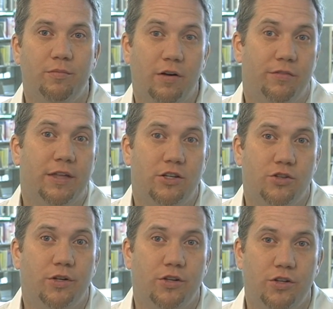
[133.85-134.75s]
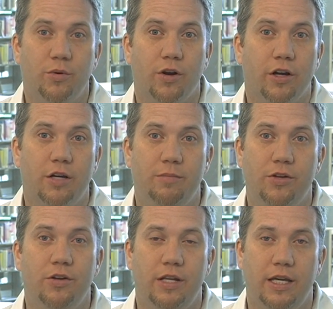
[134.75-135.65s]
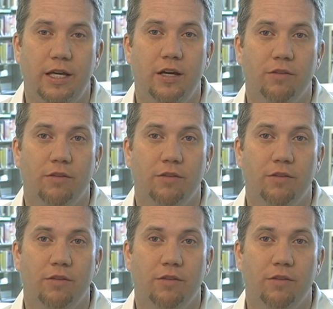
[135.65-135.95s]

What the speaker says: of things you can do in our community,